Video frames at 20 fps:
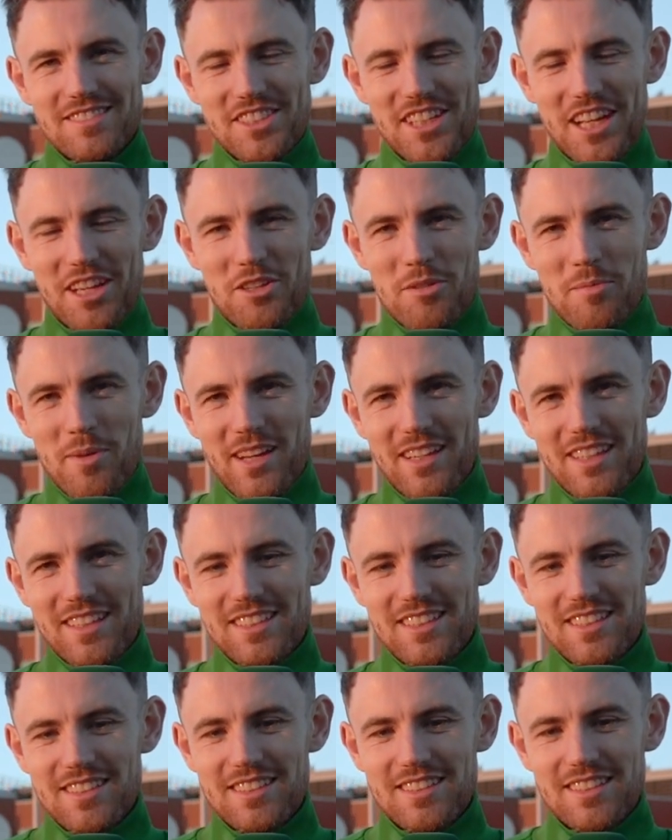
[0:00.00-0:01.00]
Jacku
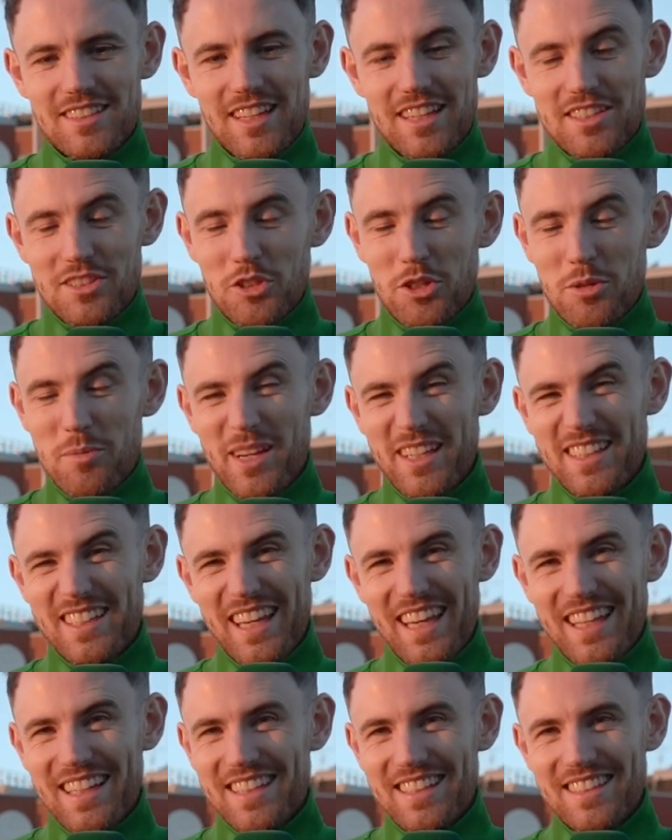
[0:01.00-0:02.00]
Makis, it's got to be a
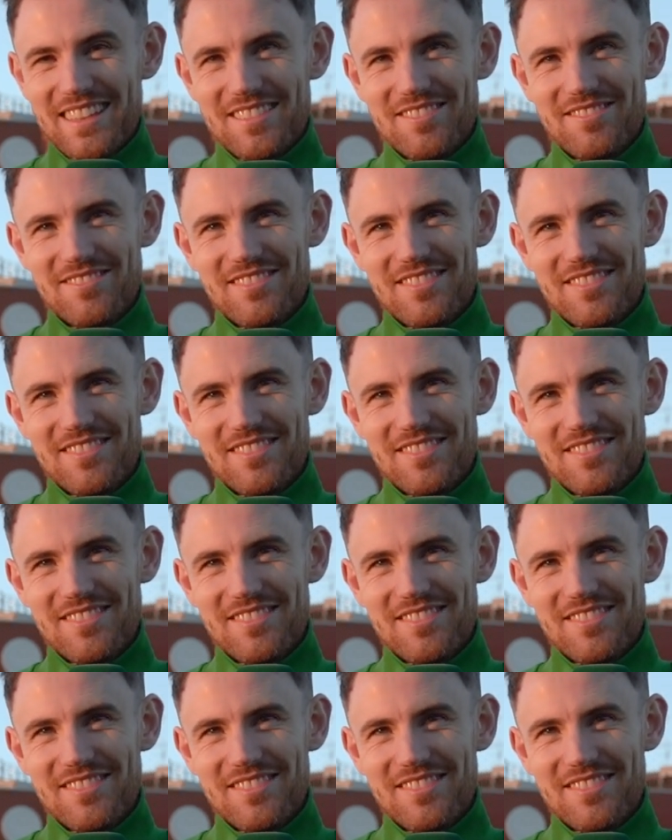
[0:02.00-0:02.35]
10 in it.